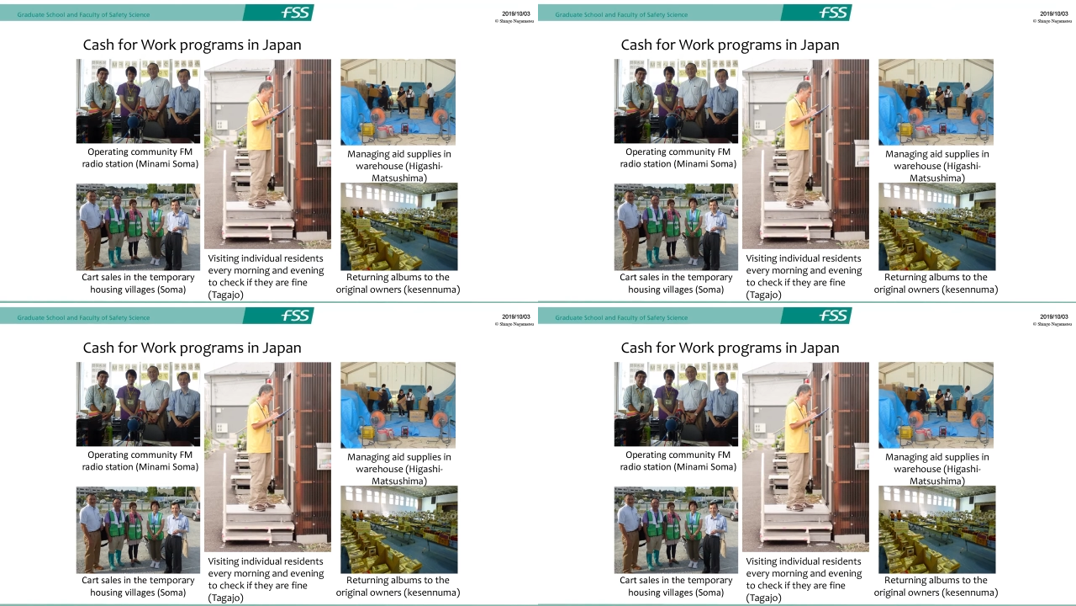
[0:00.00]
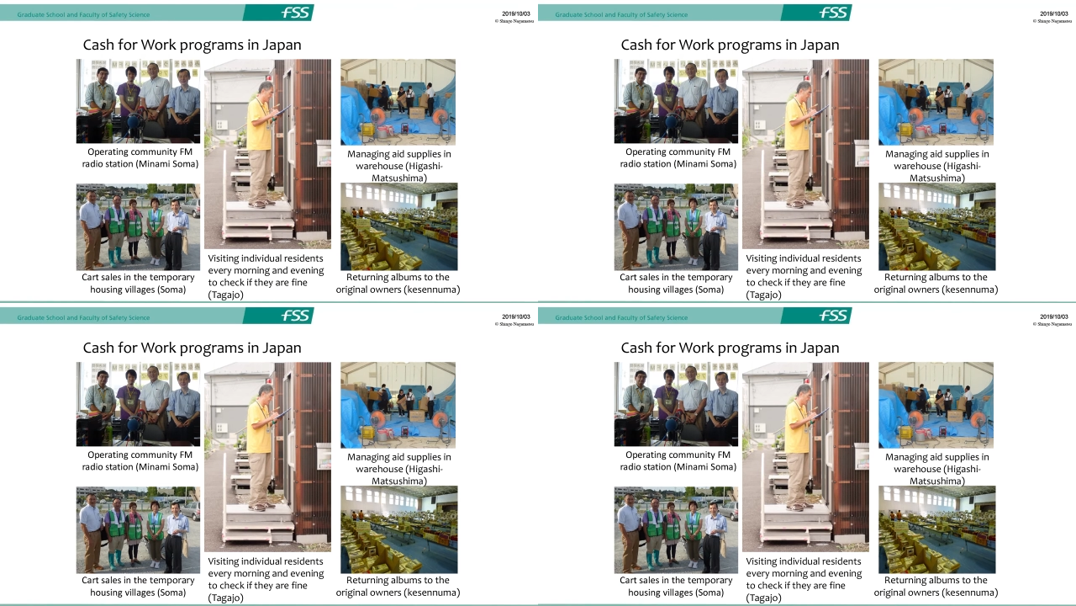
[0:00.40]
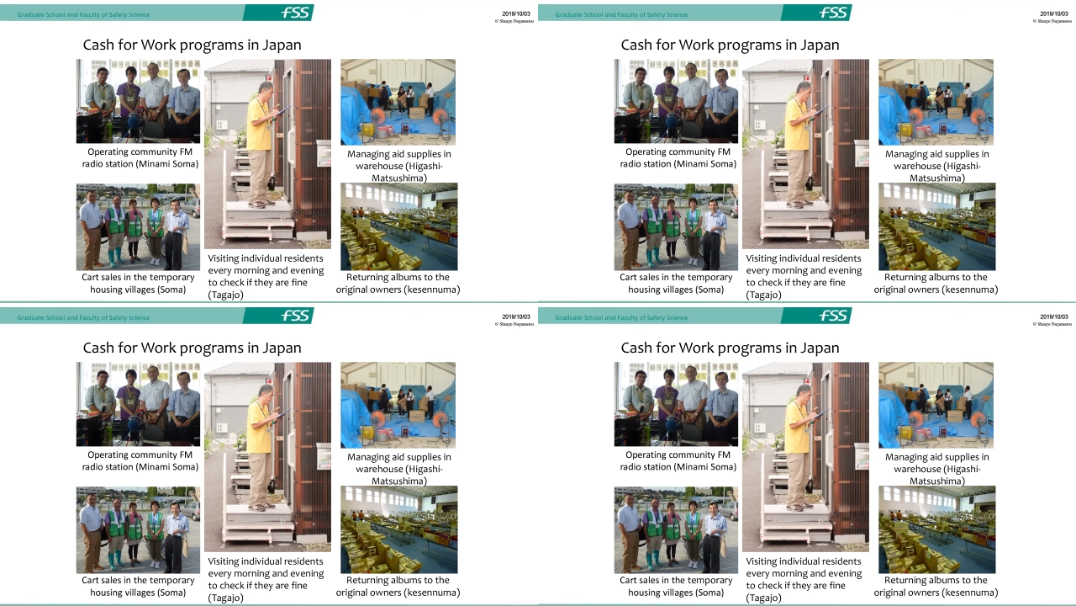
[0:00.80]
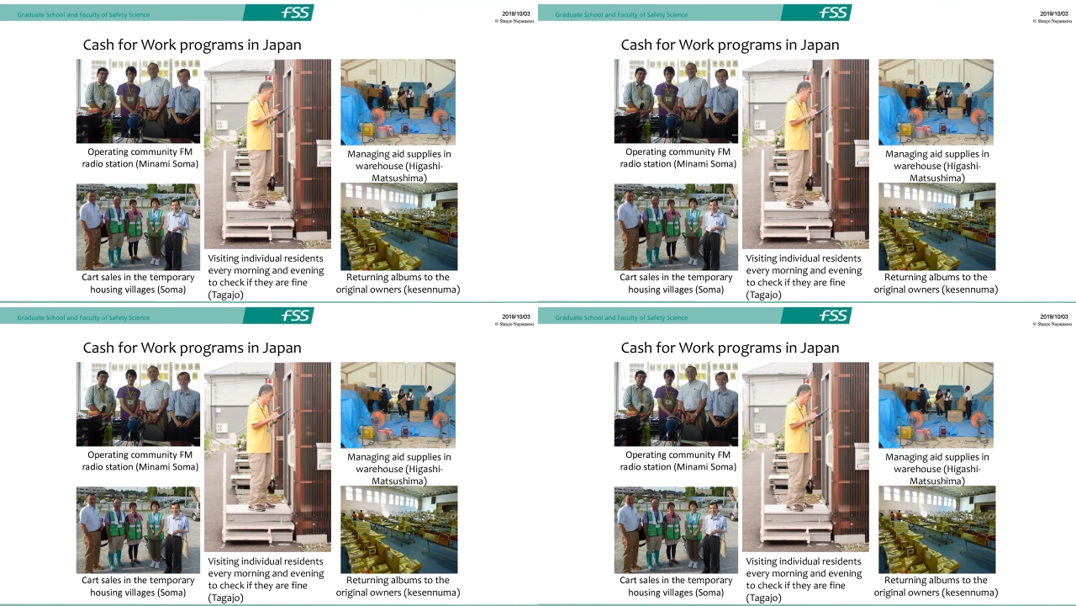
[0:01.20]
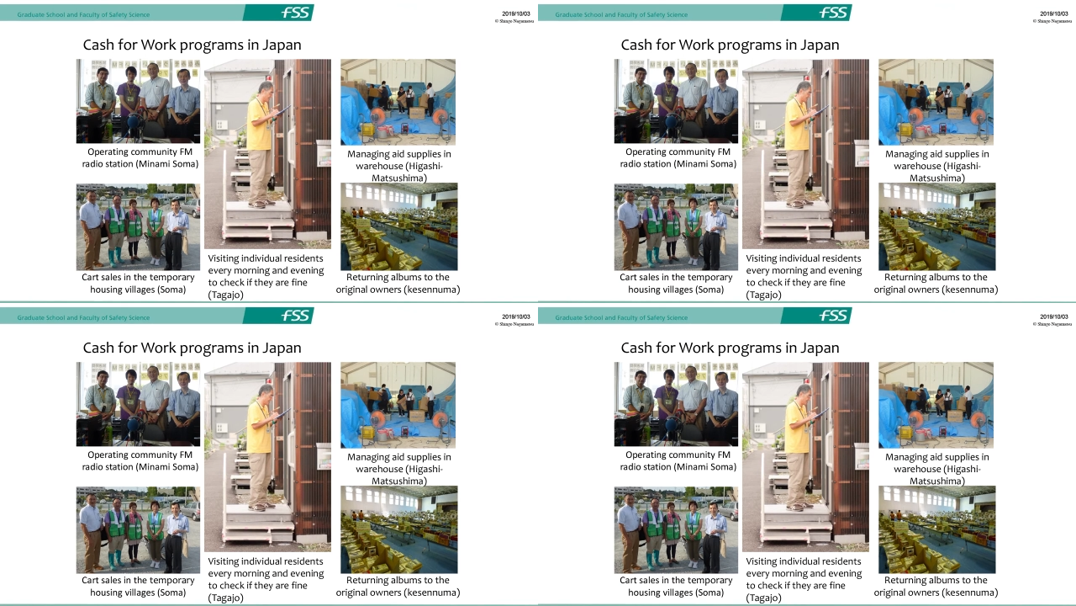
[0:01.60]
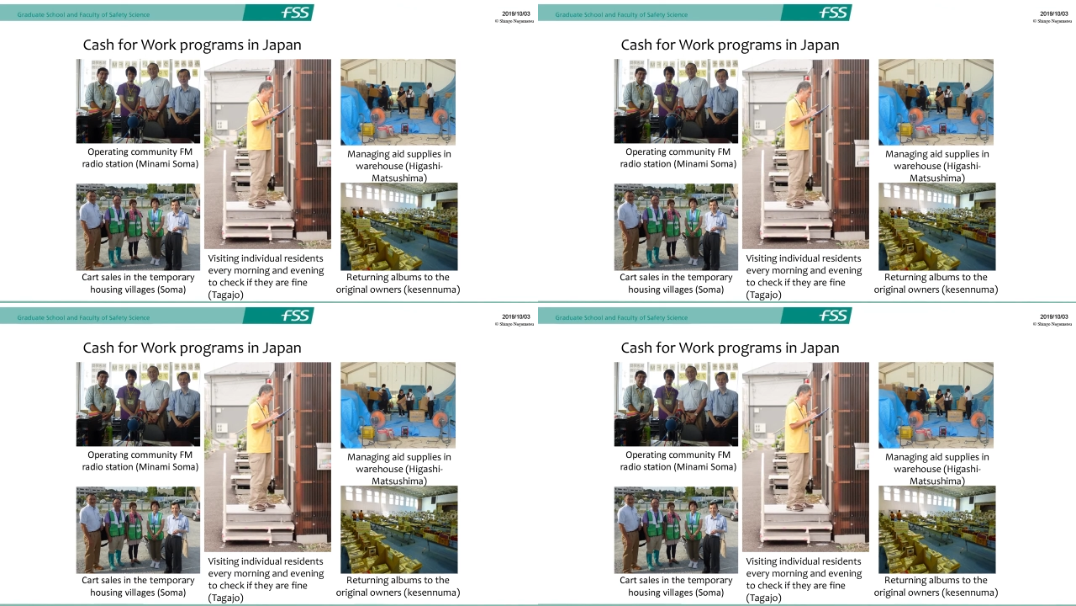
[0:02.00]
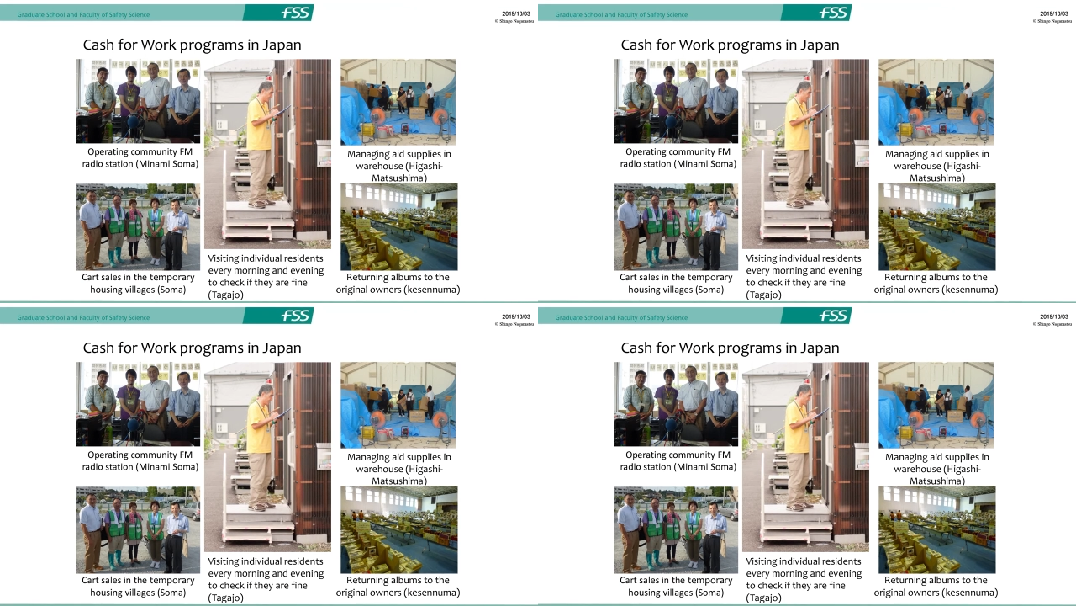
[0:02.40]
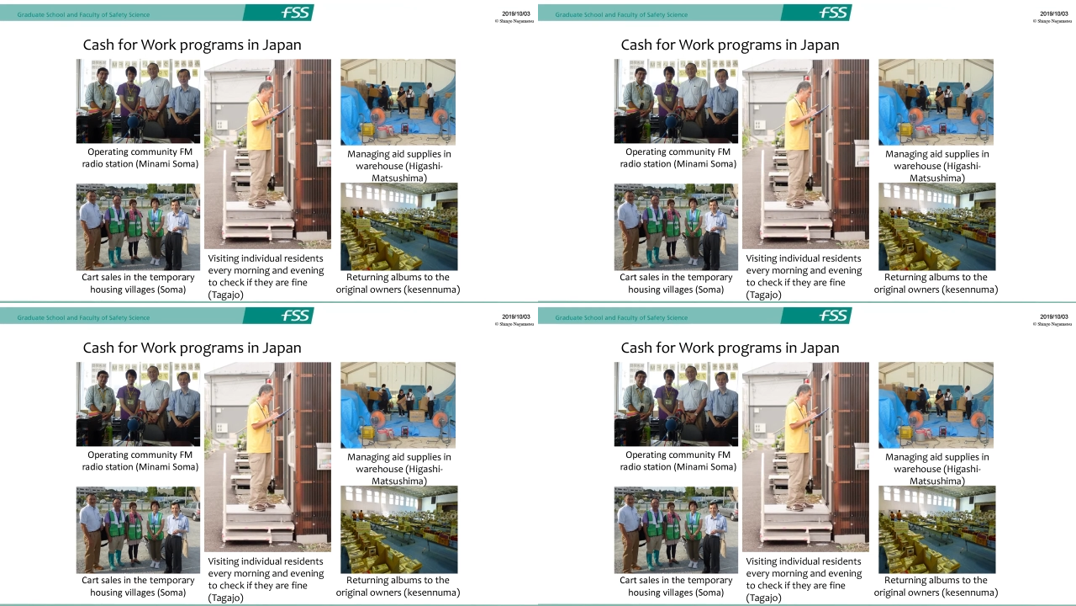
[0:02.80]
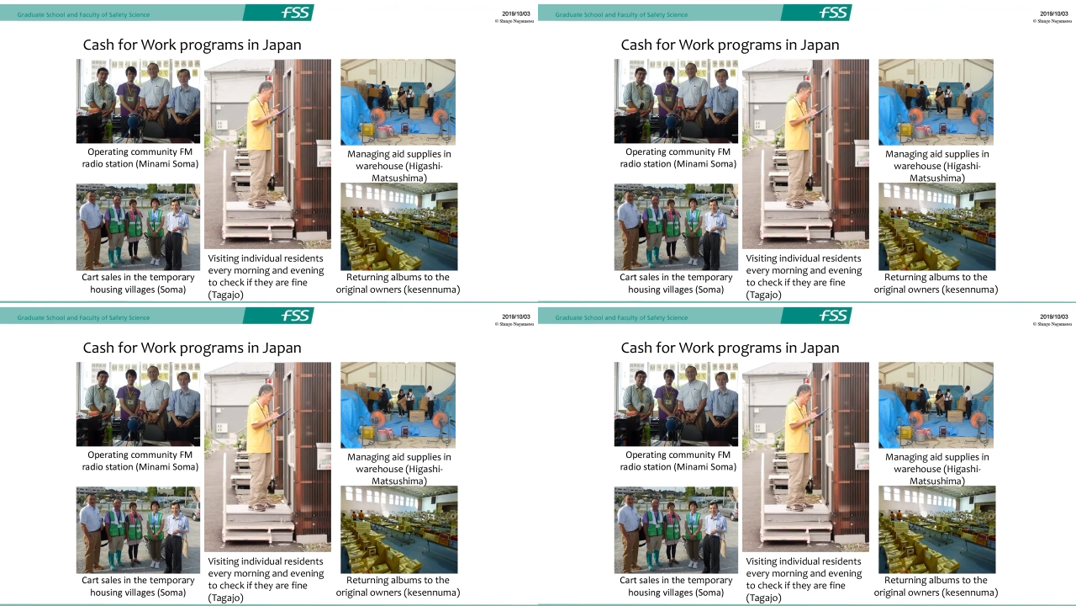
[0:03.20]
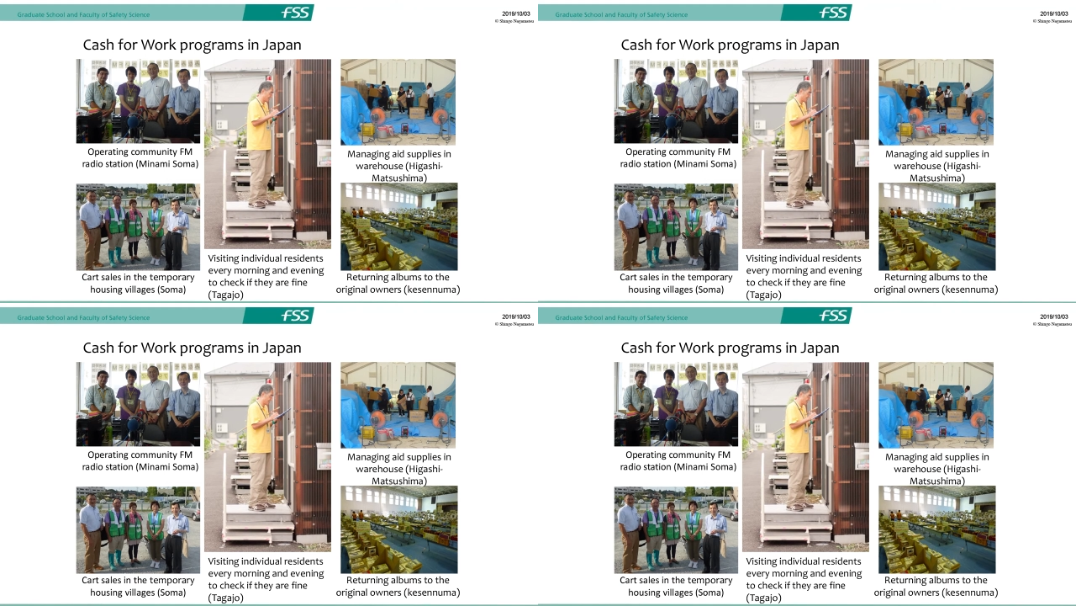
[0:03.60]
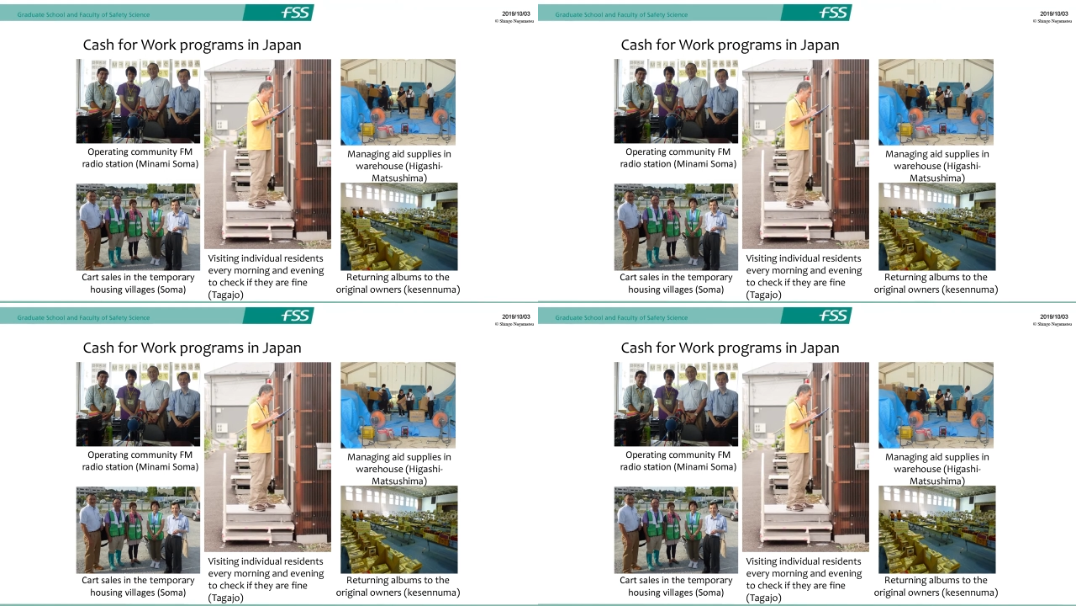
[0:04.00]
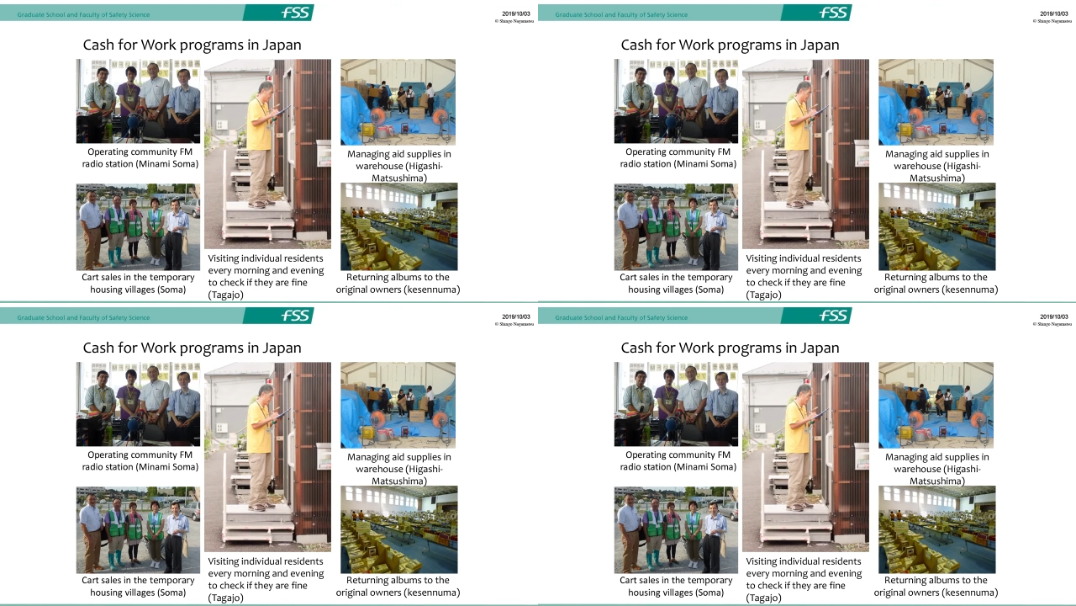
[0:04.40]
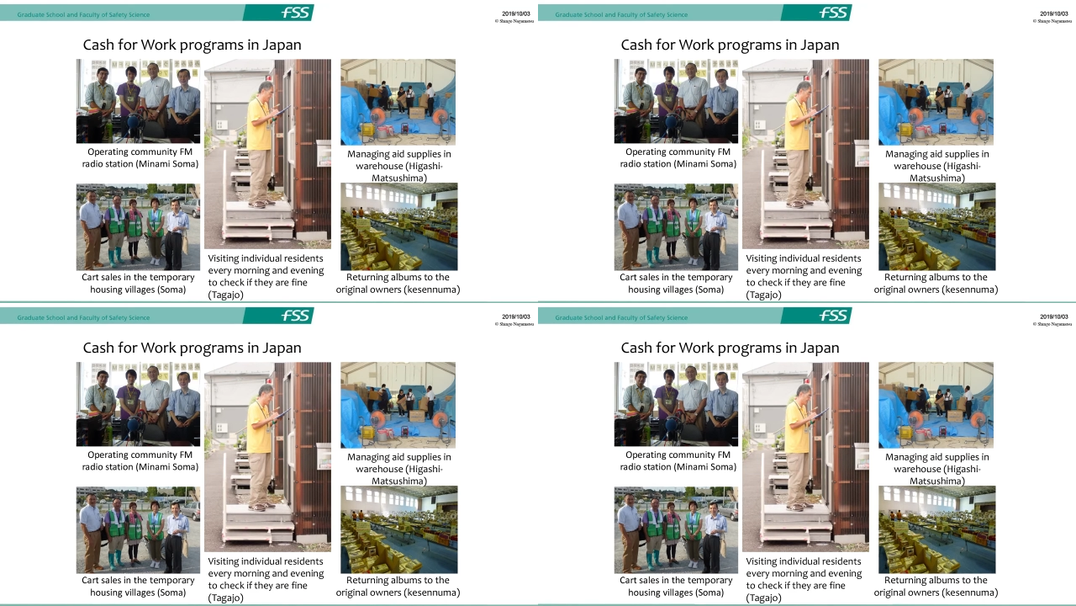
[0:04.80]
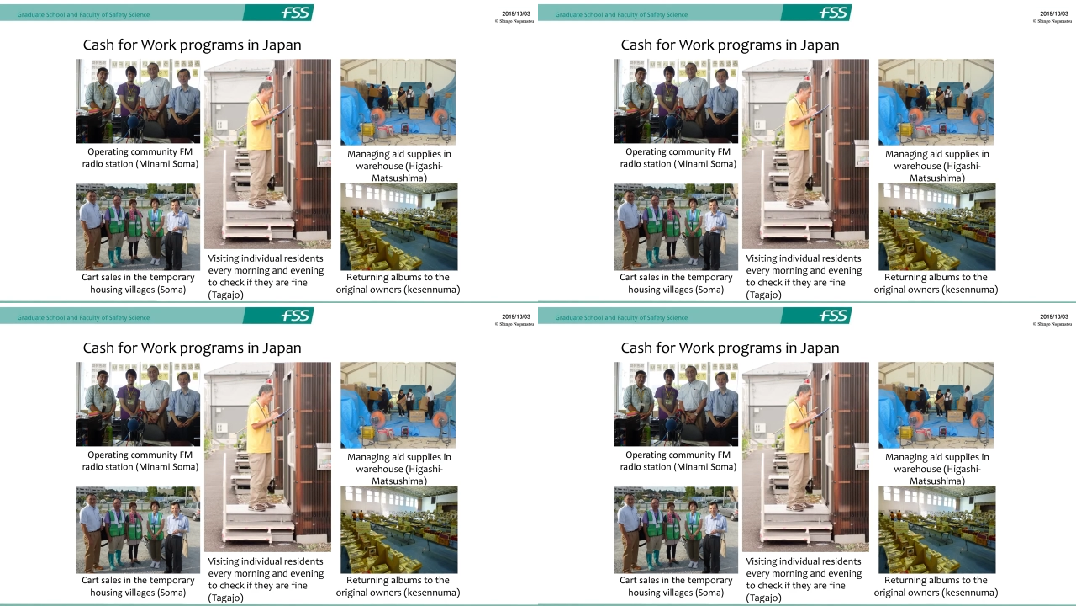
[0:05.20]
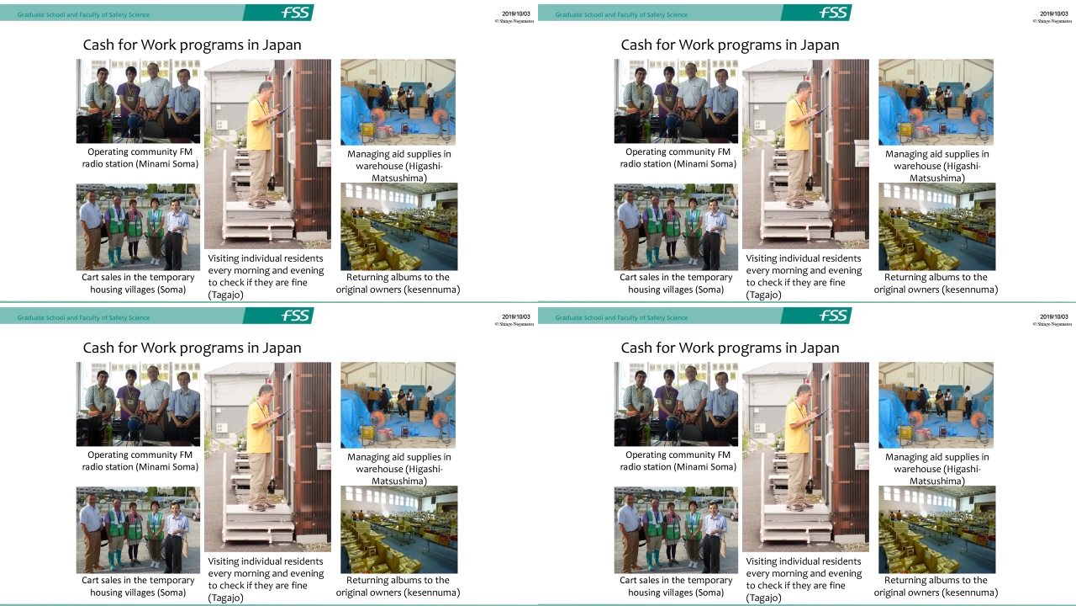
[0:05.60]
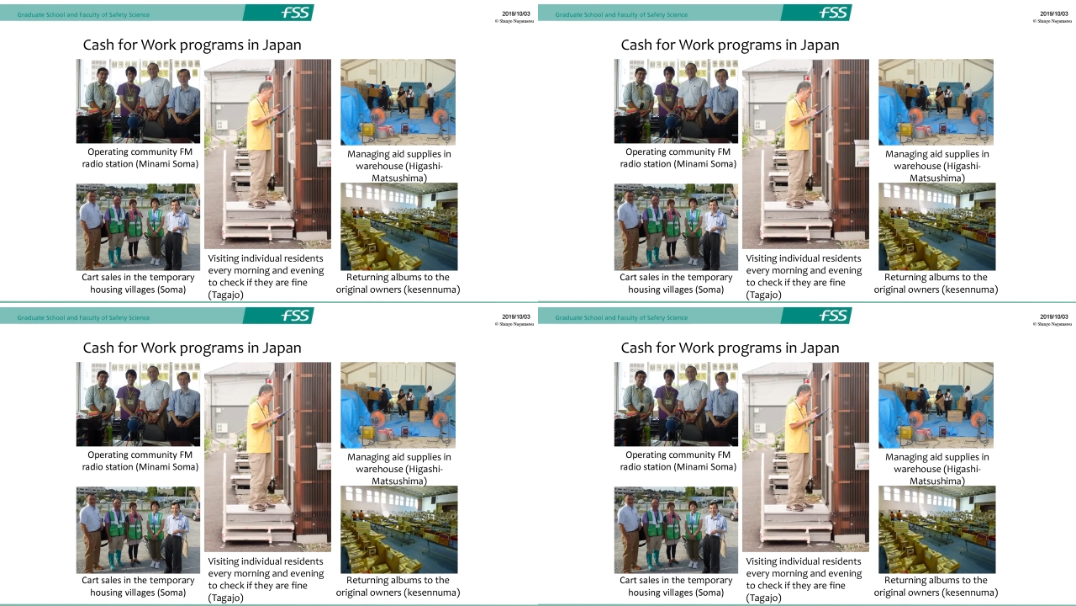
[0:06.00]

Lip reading: No face is visible, so there are no lips to read.